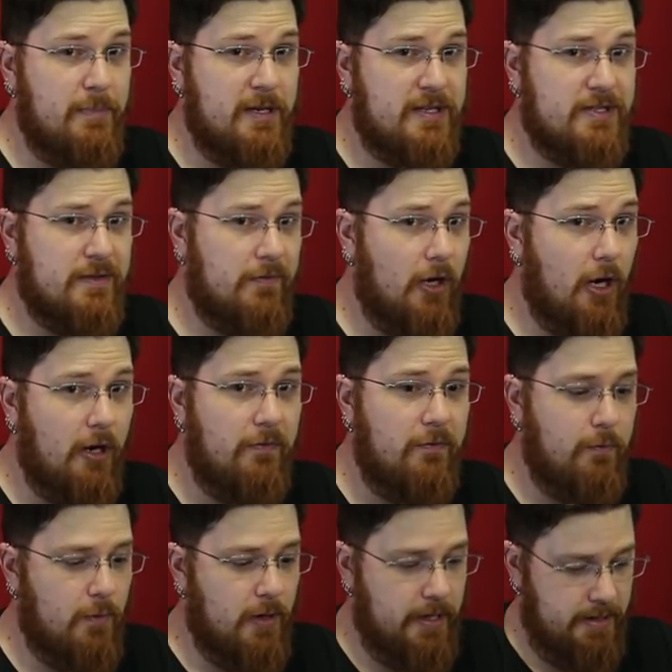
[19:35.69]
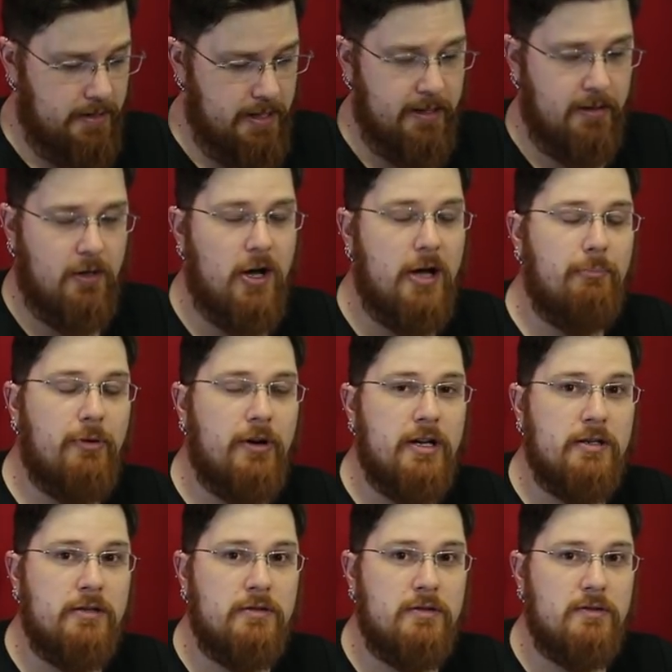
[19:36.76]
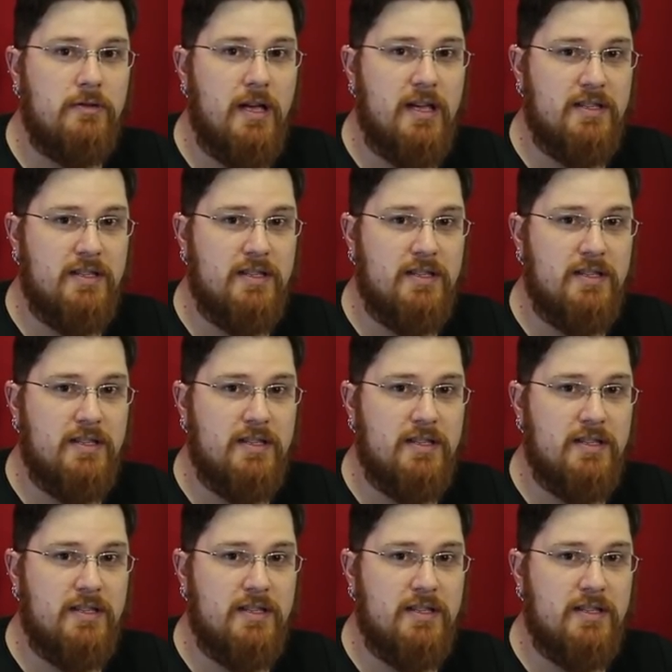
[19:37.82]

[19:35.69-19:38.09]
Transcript: mix of off-white and light brown